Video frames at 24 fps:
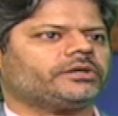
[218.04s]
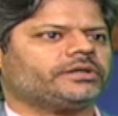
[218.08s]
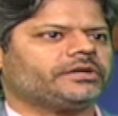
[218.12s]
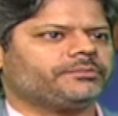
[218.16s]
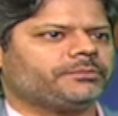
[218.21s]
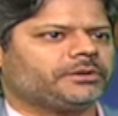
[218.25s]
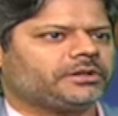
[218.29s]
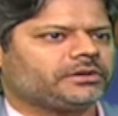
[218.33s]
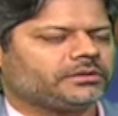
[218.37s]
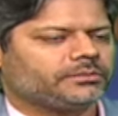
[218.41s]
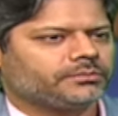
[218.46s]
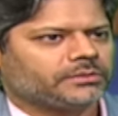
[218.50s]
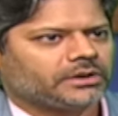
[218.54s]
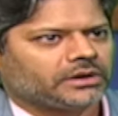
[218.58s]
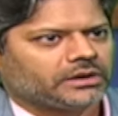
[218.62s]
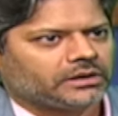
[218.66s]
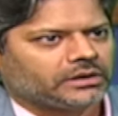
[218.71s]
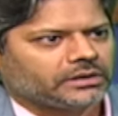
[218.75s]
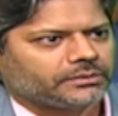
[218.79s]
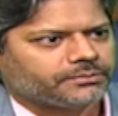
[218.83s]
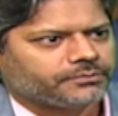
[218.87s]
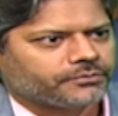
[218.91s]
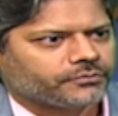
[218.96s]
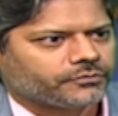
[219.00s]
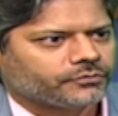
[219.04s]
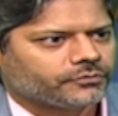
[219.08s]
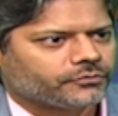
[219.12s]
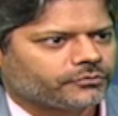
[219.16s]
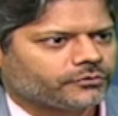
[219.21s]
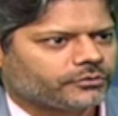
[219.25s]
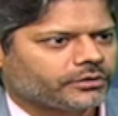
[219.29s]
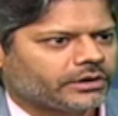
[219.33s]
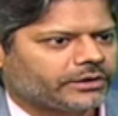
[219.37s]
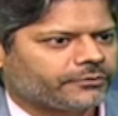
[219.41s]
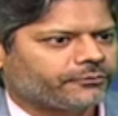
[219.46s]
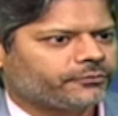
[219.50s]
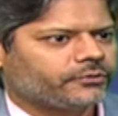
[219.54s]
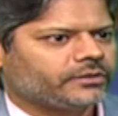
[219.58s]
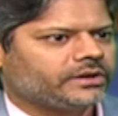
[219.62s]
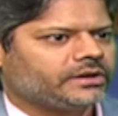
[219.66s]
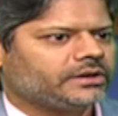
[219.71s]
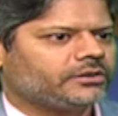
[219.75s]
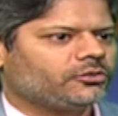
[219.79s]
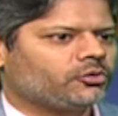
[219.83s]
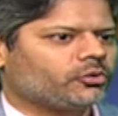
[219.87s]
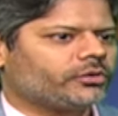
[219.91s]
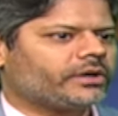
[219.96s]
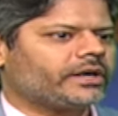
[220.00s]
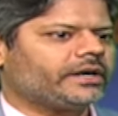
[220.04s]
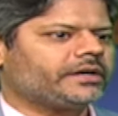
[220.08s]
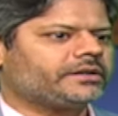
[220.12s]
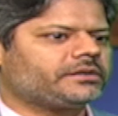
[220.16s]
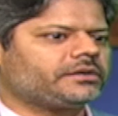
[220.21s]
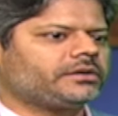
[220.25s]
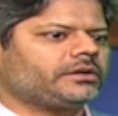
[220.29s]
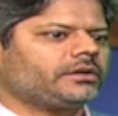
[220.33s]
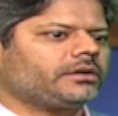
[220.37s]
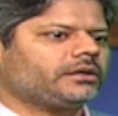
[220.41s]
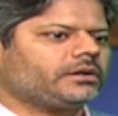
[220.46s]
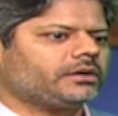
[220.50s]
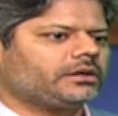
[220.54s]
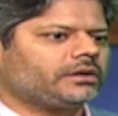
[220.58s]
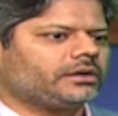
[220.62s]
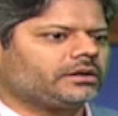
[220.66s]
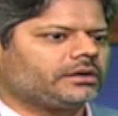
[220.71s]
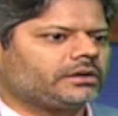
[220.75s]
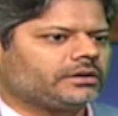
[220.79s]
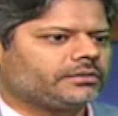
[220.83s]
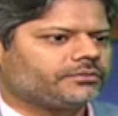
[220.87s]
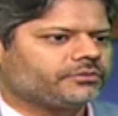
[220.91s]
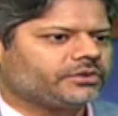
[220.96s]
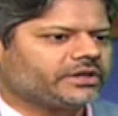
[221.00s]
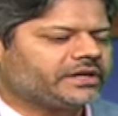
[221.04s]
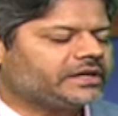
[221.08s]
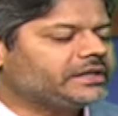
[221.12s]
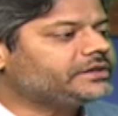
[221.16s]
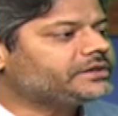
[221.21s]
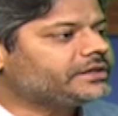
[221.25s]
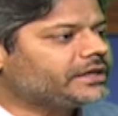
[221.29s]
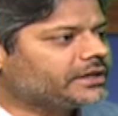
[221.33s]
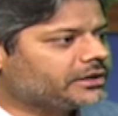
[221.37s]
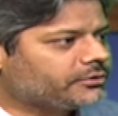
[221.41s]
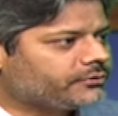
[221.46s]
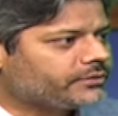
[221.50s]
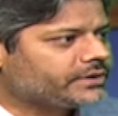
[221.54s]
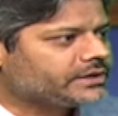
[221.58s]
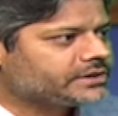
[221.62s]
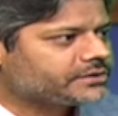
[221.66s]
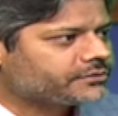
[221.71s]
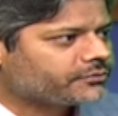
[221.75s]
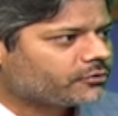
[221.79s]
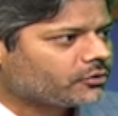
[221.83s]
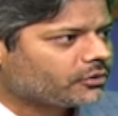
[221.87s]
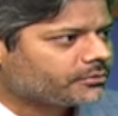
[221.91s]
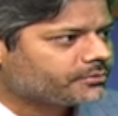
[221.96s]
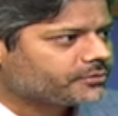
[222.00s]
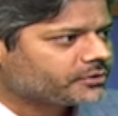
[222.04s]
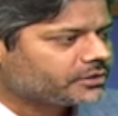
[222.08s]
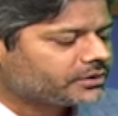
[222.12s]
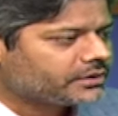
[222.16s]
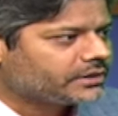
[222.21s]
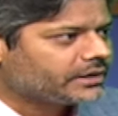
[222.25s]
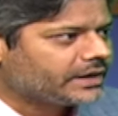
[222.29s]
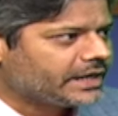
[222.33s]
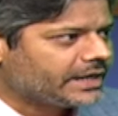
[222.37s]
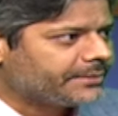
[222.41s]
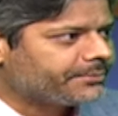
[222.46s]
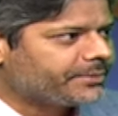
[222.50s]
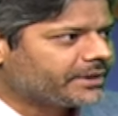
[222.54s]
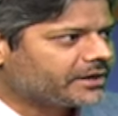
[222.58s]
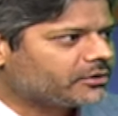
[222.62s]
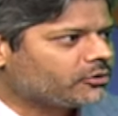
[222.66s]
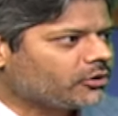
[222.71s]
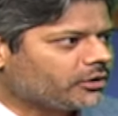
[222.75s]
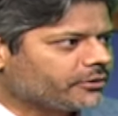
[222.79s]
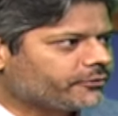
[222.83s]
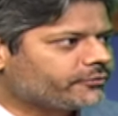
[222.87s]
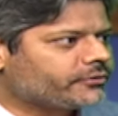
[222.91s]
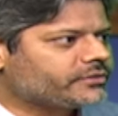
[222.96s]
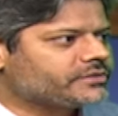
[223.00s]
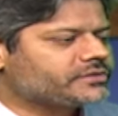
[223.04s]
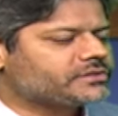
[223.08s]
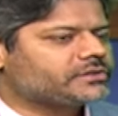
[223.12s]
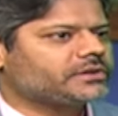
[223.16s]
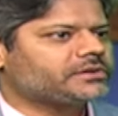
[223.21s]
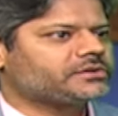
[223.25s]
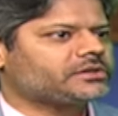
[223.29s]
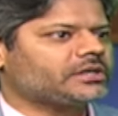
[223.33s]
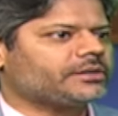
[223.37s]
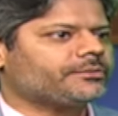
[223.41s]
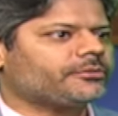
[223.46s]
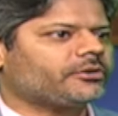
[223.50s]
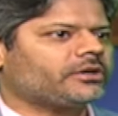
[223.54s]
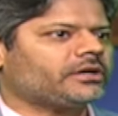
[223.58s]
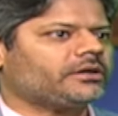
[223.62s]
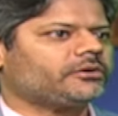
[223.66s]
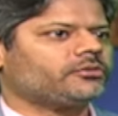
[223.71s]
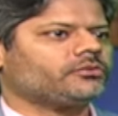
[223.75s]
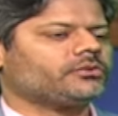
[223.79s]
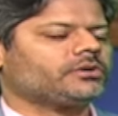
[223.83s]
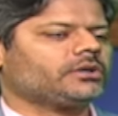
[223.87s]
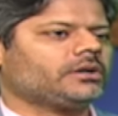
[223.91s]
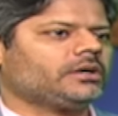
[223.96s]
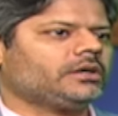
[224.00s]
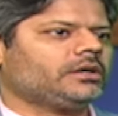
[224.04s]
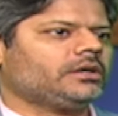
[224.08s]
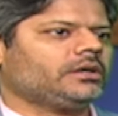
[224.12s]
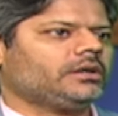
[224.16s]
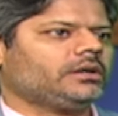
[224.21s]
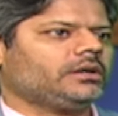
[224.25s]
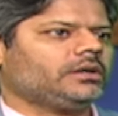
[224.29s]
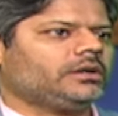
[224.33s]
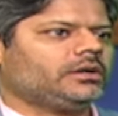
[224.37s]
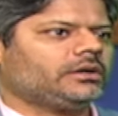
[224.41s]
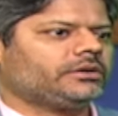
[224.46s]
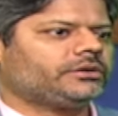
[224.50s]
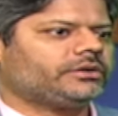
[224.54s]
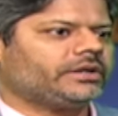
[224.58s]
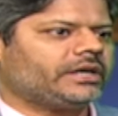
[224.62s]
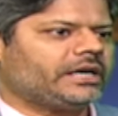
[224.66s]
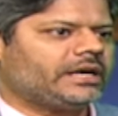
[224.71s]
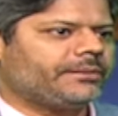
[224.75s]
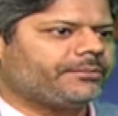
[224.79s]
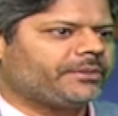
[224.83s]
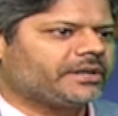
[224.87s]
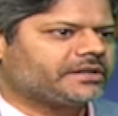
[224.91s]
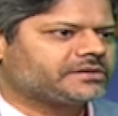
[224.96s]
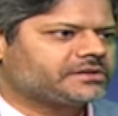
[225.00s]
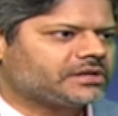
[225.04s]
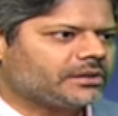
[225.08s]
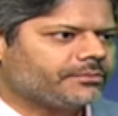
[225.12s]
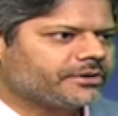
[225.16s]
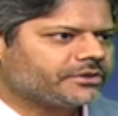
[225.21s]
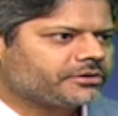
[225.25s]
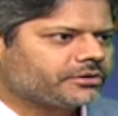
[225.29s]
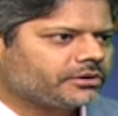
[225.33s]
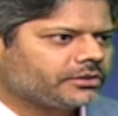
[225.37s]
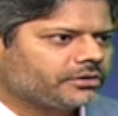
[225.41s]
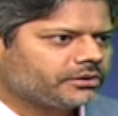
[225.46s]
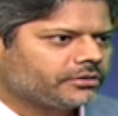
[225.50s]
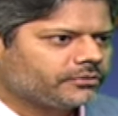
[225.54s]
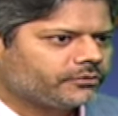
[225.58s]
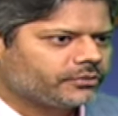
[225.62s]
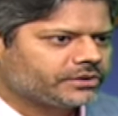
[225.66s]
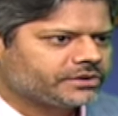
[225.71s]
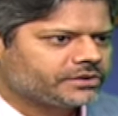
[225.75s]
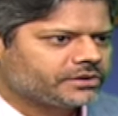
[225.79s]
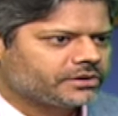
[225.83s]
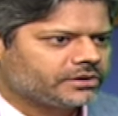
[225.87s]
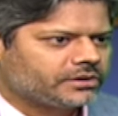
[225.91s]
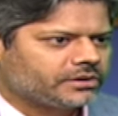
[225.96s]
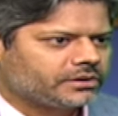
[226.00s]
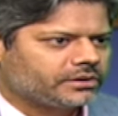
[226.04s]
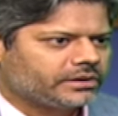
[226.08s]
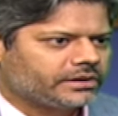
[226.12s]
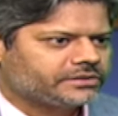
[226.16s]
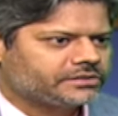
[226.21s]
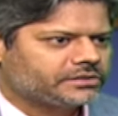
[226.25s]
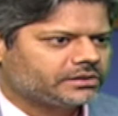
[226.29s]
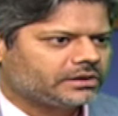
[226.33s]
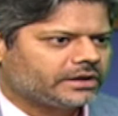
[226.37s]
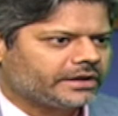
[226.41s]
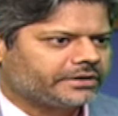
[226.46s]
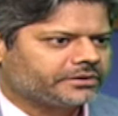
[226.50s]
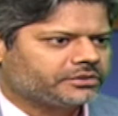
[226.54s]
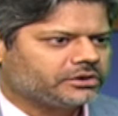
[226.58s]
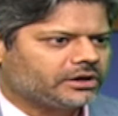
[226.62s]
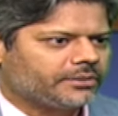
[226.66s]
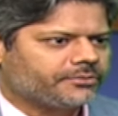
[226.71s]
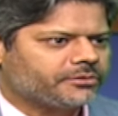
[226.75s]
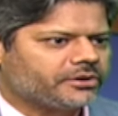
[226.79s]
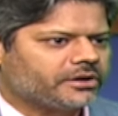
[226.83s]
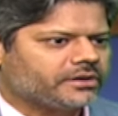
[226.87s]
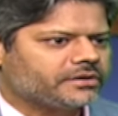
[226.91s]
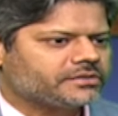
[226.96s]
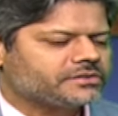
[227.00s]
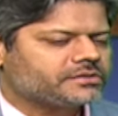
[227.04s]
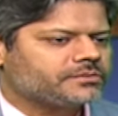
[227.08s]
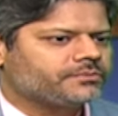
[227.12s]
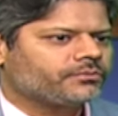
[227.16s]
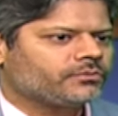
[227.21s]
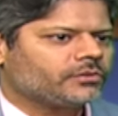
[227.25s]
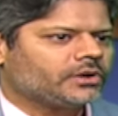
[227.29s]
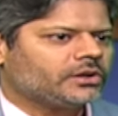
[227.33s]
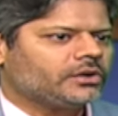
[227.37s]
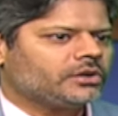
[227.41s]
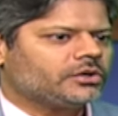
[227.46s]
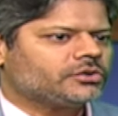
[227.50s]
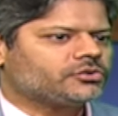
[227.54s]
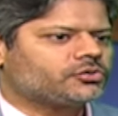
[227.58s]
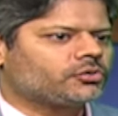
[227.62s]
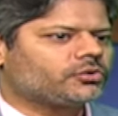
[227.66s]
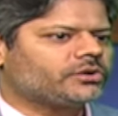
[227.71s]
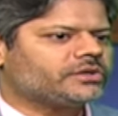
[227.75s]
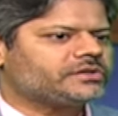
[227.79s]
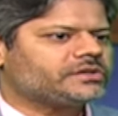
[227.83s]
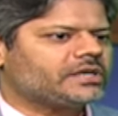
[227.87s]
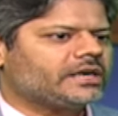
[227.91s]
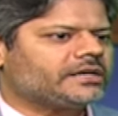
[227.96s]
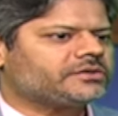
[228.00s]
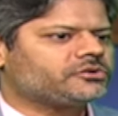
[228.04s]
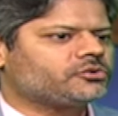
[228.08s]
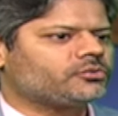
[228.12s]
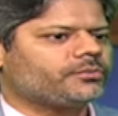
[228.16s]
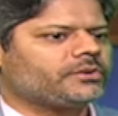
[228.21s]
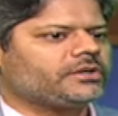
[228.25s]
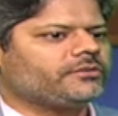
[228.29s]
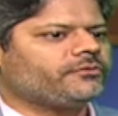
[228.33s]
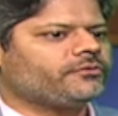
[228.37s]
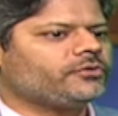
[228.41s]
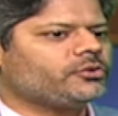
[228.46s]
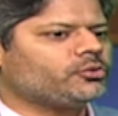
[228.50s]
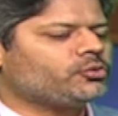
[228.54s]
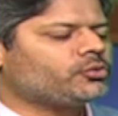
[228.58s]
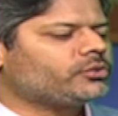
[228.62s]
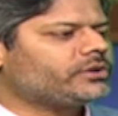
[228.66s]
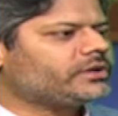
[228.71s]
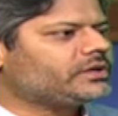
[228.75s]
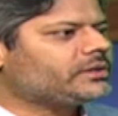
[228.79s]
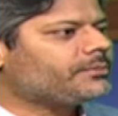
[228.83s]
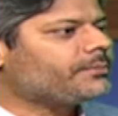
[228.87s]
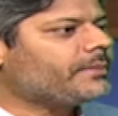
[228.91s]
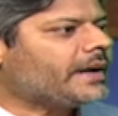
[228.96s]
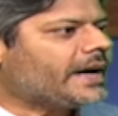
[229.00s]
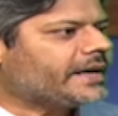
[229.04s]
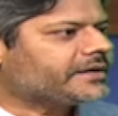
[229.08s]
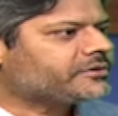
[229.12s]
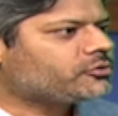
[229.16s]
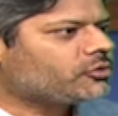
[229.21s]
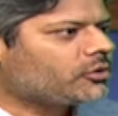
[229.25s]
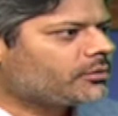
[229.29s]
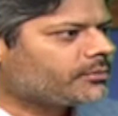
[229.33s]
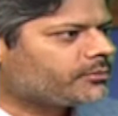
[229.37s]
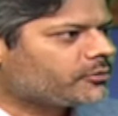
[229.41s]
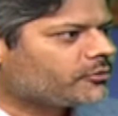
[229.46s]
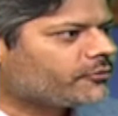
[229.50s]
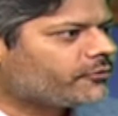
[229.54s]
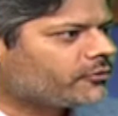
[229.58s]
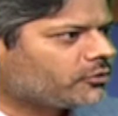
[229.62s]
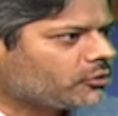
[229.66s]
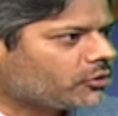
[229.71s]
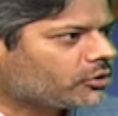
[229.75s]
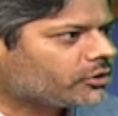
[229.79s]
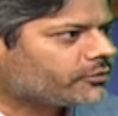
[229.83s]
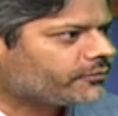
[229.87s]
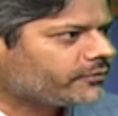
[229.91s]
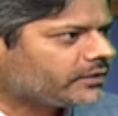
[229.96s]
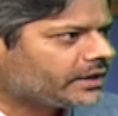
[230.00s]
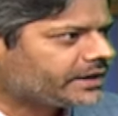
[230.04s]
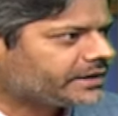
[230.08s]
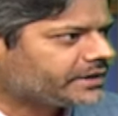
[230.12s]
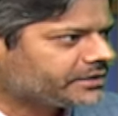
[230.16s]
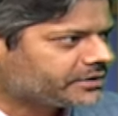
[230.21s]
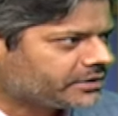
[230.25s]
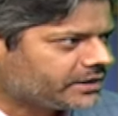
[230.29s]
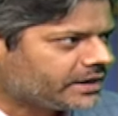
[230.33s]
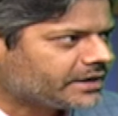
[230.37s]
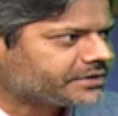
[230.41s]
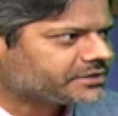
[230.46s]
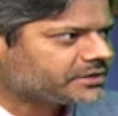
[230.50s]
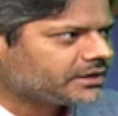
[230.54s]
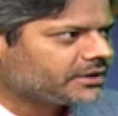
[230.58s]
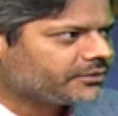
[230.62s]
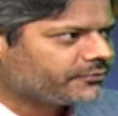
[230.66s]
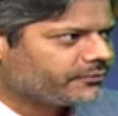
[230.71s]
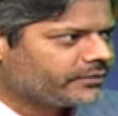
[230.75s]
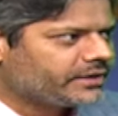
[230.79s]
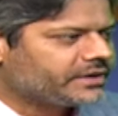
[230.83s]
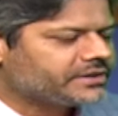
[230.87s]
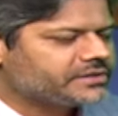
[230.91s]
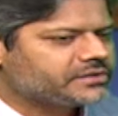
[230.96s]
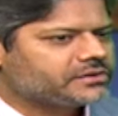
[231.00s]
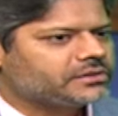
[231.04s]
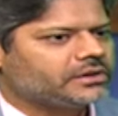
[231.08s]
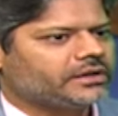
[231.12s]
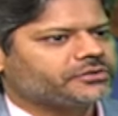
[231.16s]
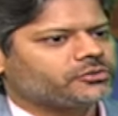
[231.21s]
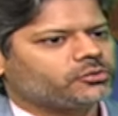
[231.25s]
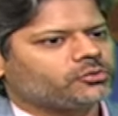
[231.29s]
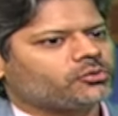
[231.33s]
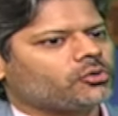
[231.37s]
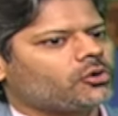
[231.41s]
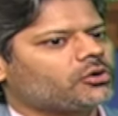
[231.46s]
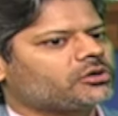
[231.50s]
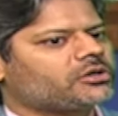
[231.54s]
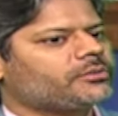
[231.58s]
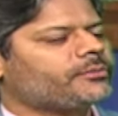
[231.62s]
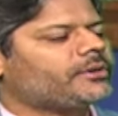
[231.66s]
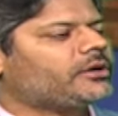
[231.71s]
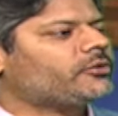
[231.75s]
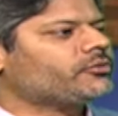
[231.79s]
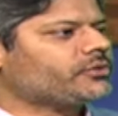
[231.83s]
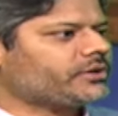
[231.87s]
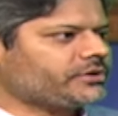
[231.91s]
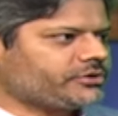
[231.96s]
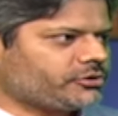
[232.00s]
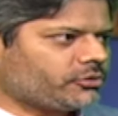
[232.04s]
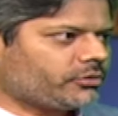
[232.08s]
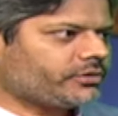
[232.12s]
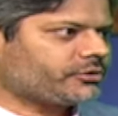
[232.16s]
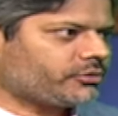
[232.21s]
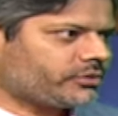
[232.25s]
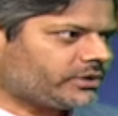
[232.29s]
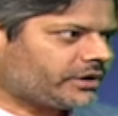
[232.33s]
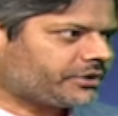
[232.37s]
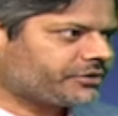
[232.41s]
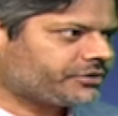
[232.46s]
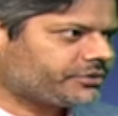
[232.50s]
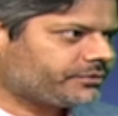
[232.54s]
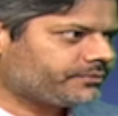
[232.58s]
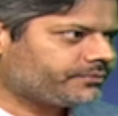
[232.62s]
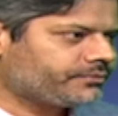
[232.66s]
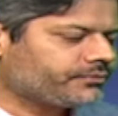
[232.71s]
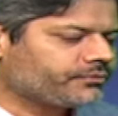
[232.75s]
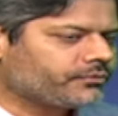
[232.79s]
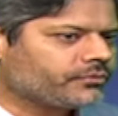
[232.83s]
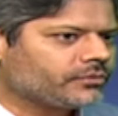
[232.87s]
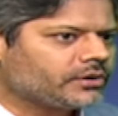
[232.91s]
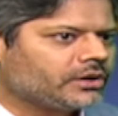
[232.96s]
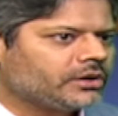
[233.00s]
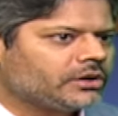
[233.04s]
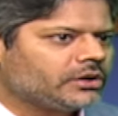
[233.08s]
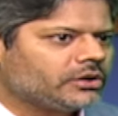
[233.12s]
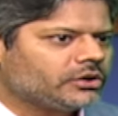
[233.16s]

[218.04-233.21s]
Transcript: So Tayyiba, if we look at the key takeaways from the APEC conference this time around, the APEC summit, which it's like dubbed as. So this has to be viewed in the backdrop of a lot of like international events that you talked about in your introduction.